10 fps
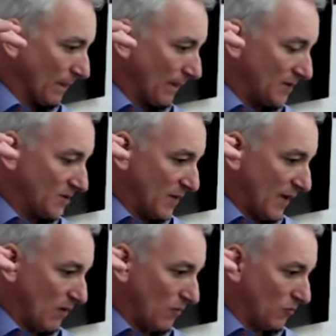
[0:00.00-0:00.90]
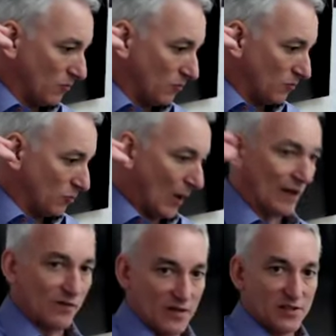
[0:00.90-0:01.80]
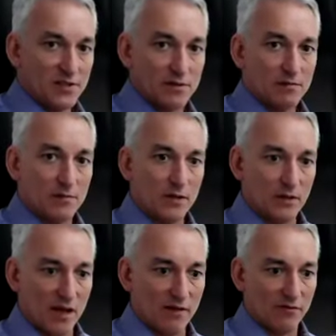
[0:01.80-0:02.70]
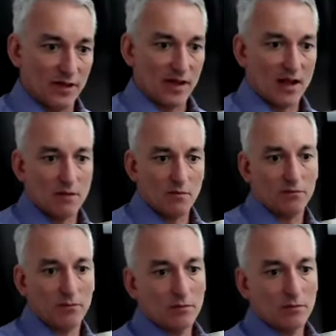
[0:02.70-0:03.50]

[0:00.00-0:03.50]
it's about relevance in life. Like, I am